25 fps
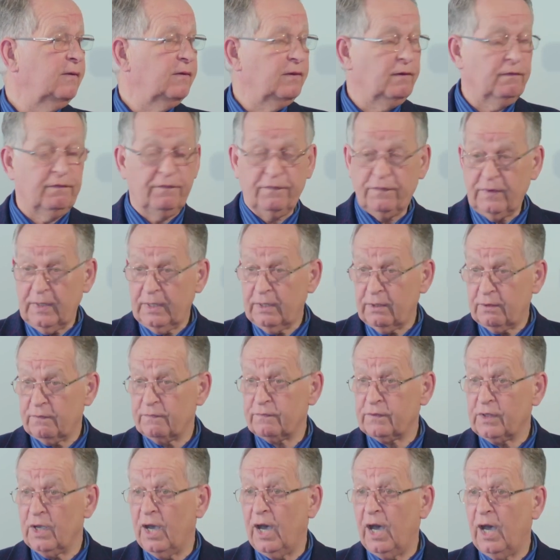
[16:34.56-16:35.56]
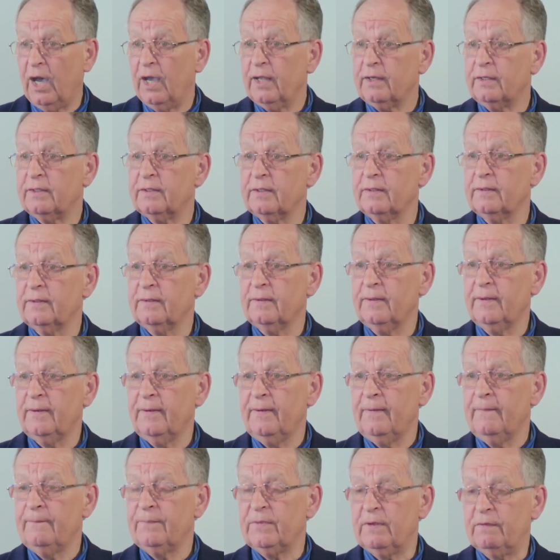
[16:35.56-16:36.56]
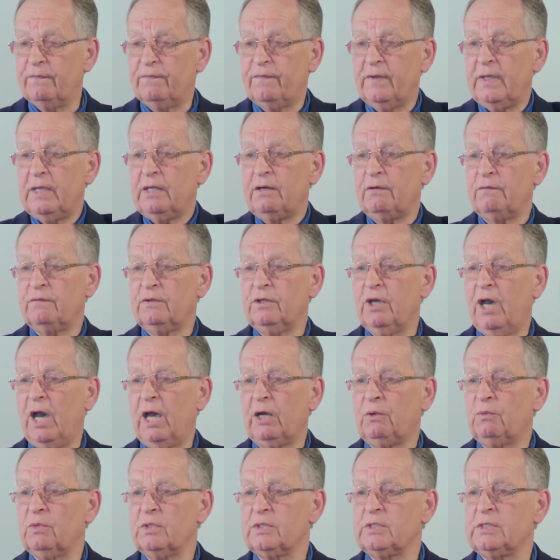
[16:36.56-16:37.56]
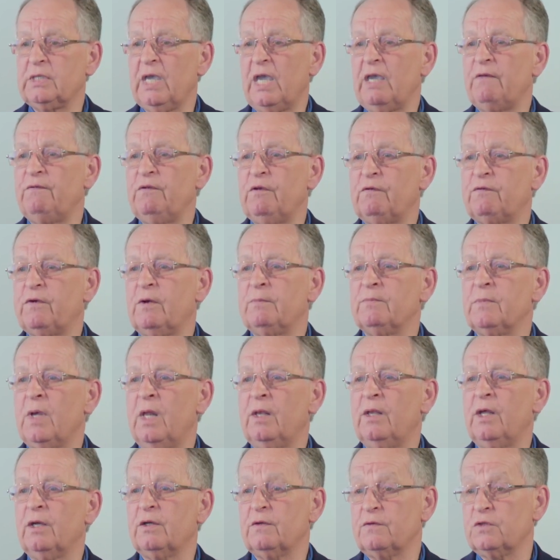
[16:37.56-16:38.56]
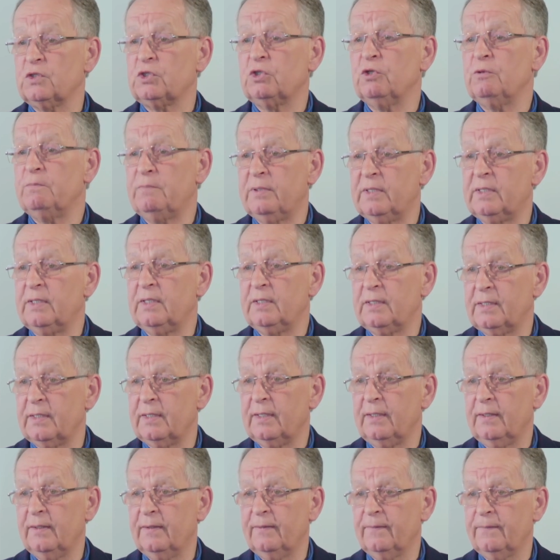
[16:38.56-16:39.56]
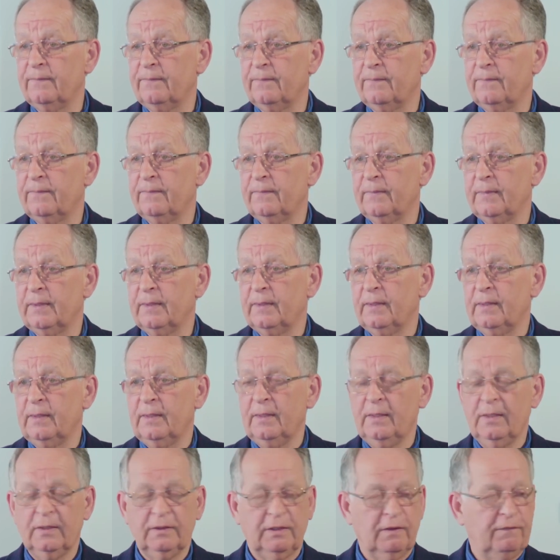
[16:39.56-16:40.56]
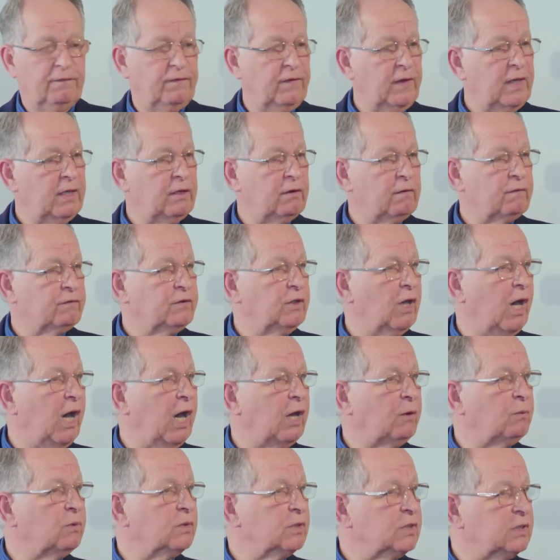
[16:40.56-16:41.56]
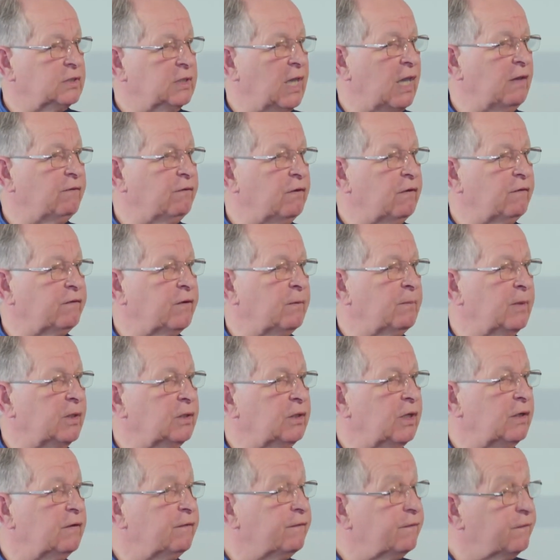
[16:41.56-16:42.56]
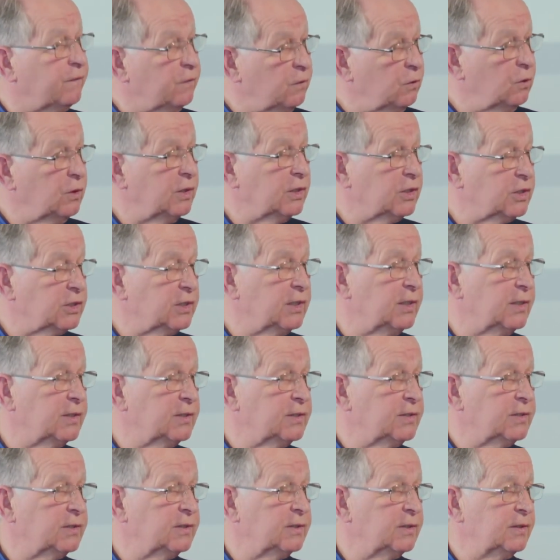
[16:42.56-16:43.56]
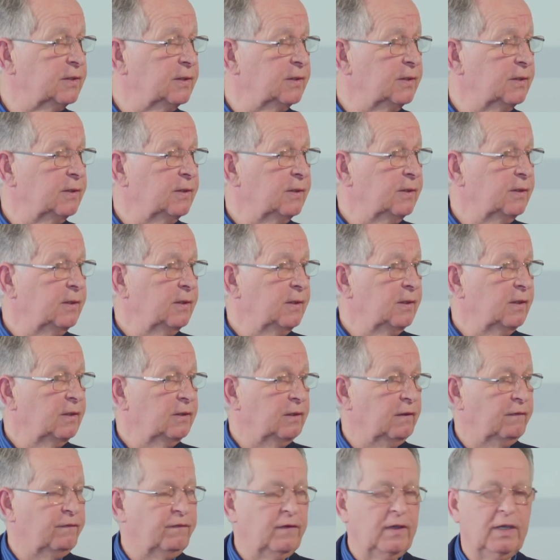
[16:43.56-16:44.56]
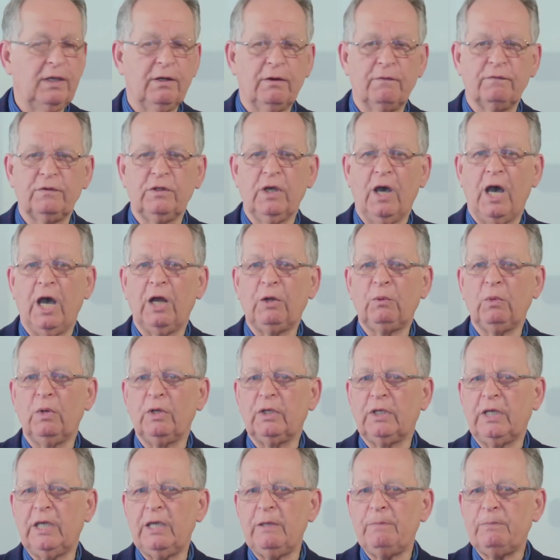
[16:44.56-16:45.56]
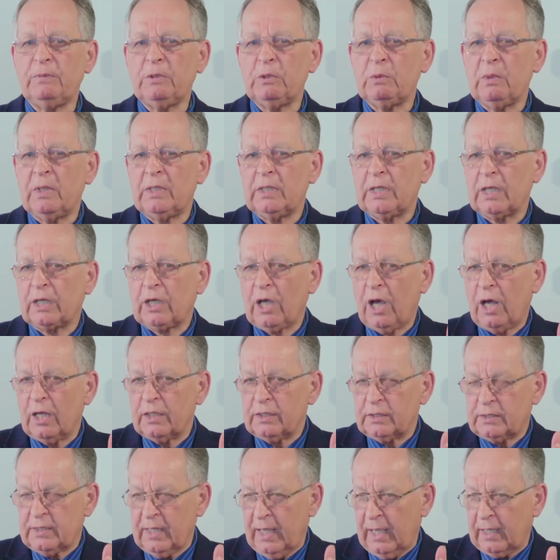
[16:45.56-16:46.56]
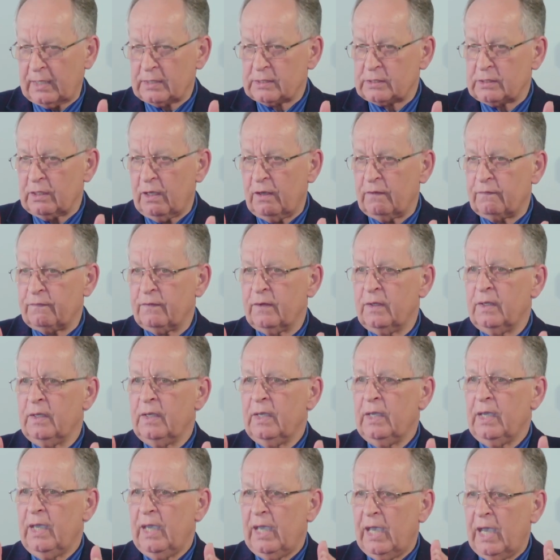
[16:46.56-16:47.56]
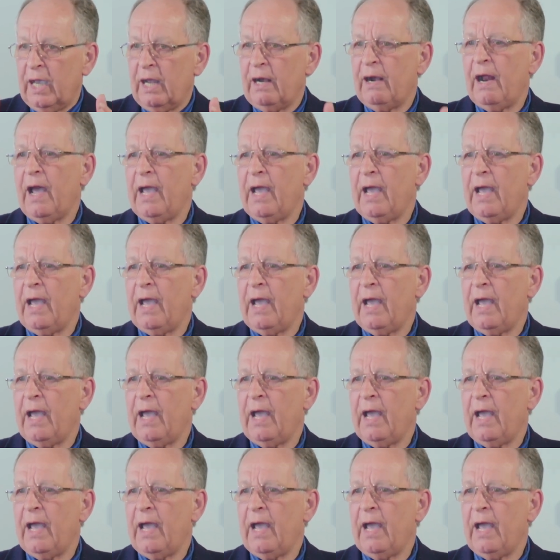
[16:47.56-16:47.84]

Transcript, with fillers: The fear of God. The fear of God will save you from a lot of stupidity. The fear of God will save you from a lot of foolishness. The fear of God will keep you in the context of, here